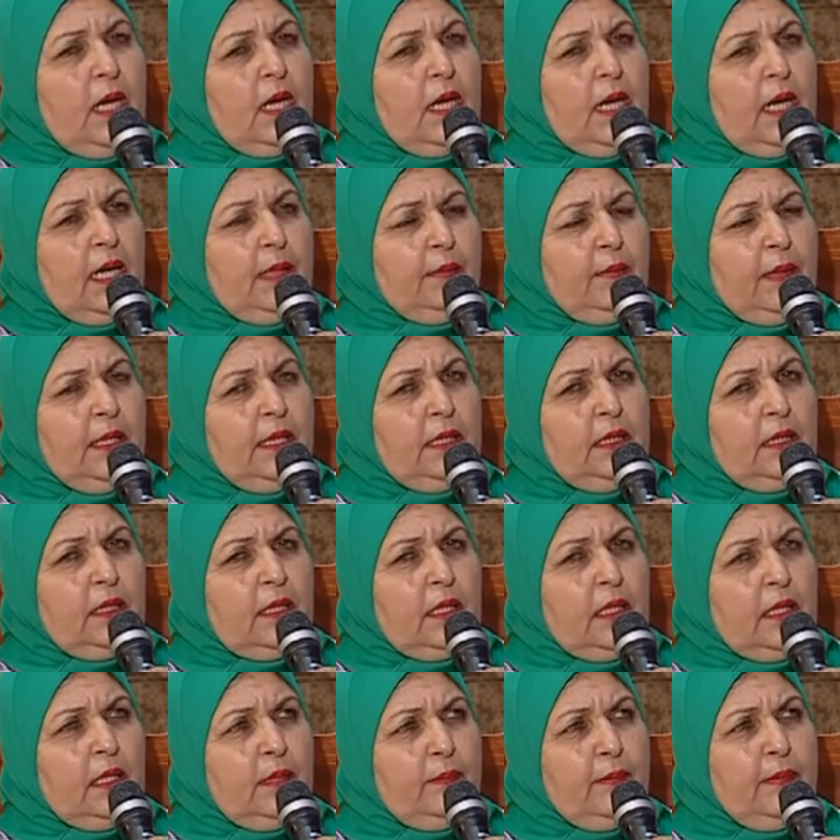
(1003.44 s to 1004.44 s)

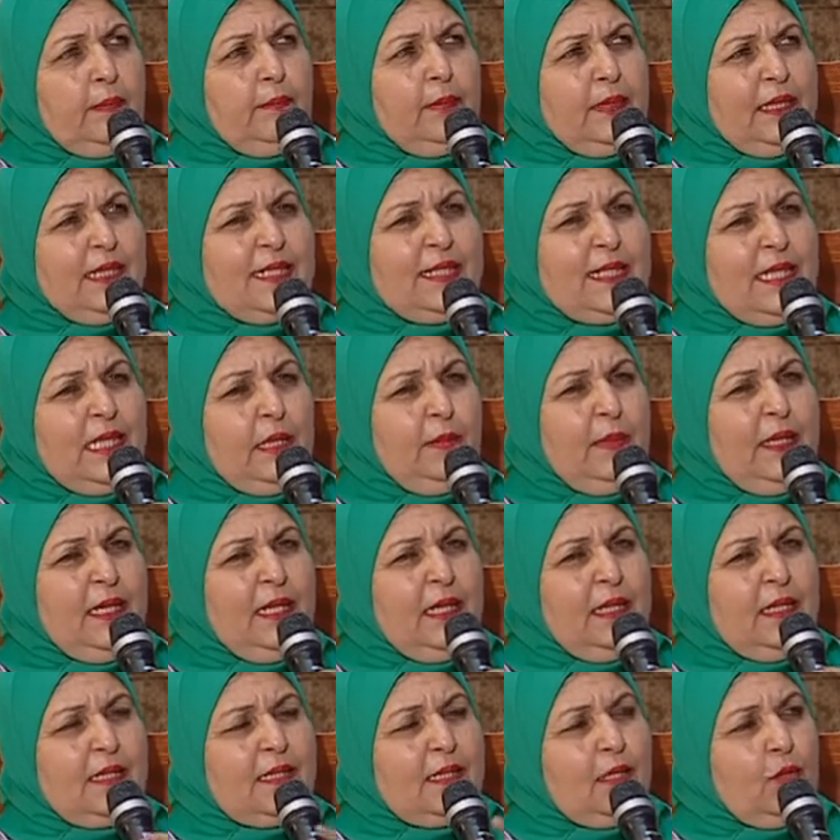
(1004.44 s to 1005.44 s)
Beit al-Sahimi
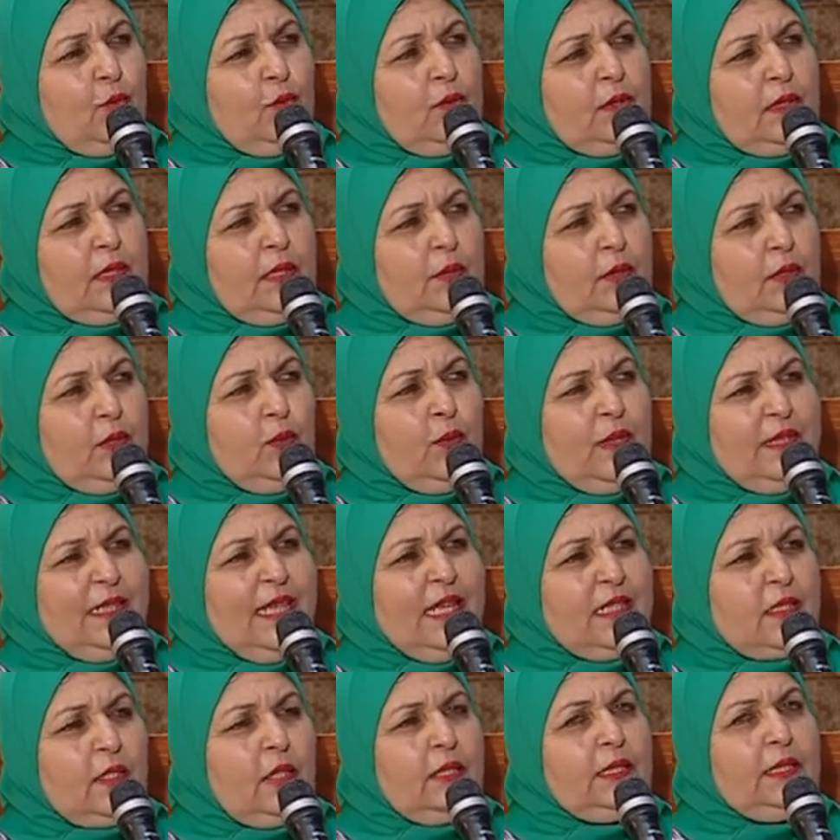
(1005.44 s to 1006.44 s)
is the one
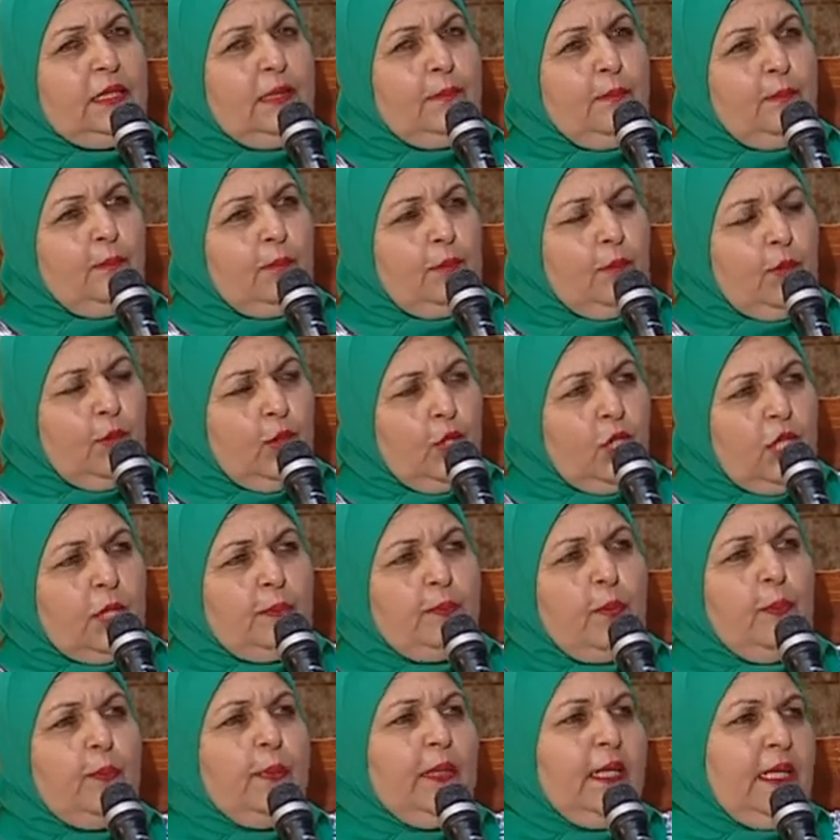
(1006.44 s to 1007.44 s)
has got the more
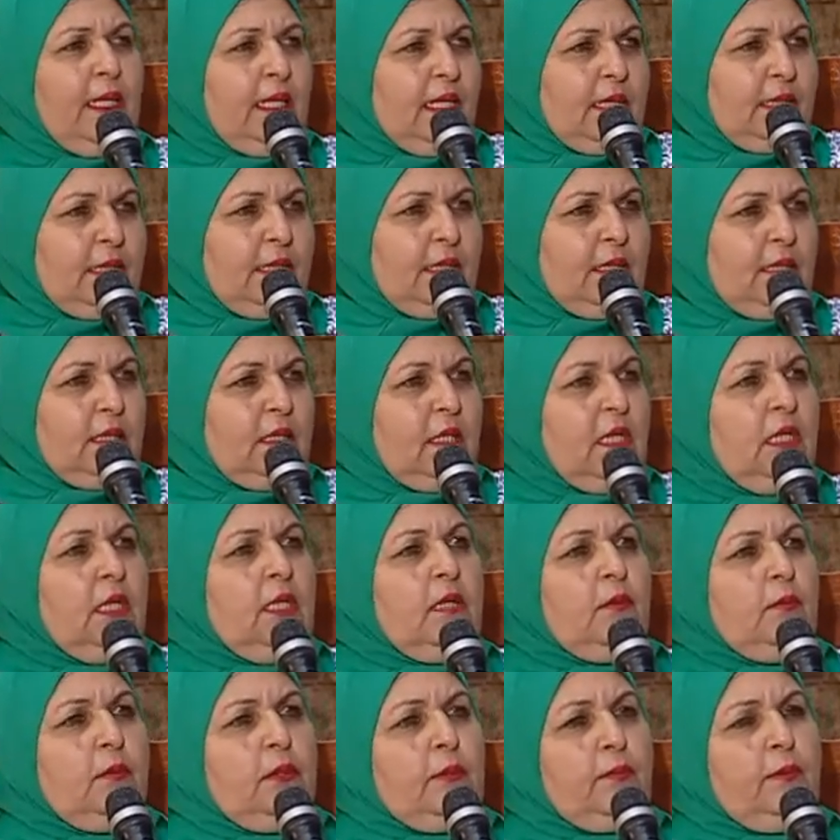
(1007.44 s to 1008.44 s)
popularity
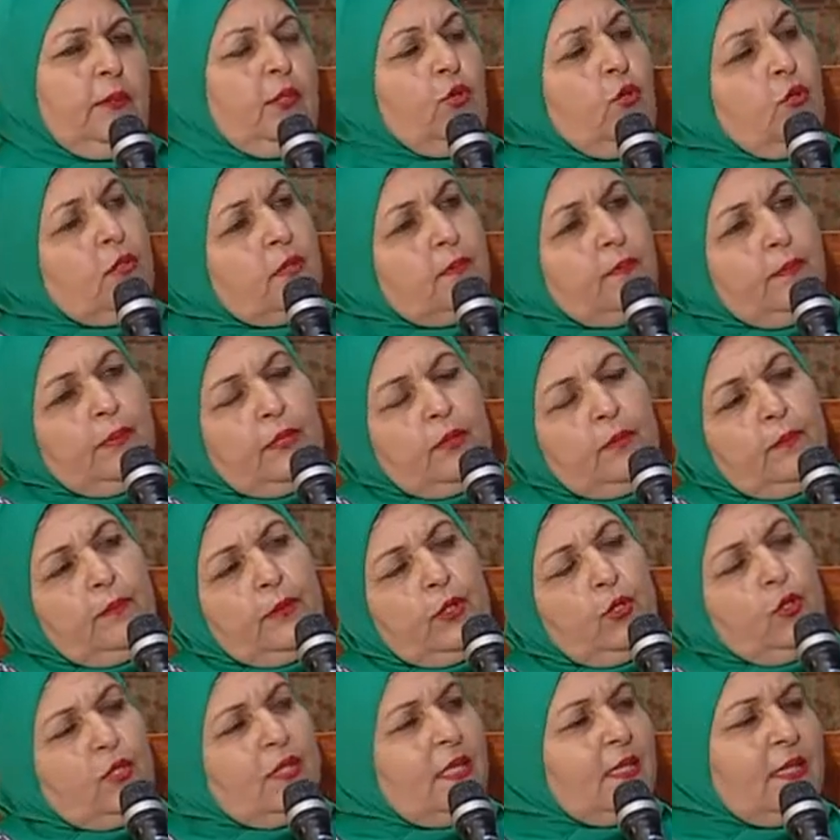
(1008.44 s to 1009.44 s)
because
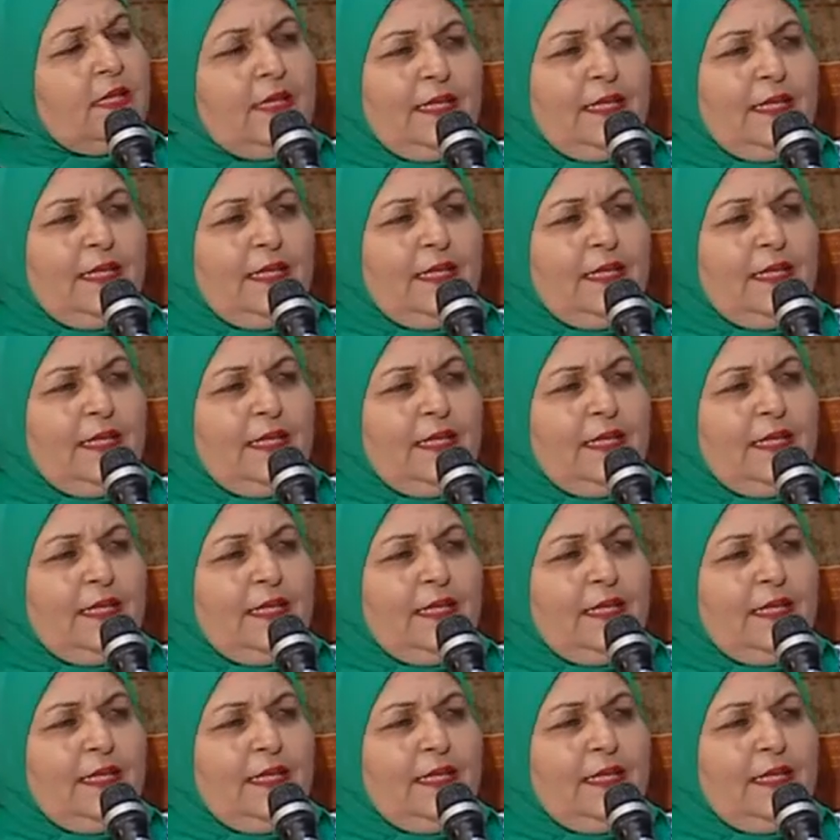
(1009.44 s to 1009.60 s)
it's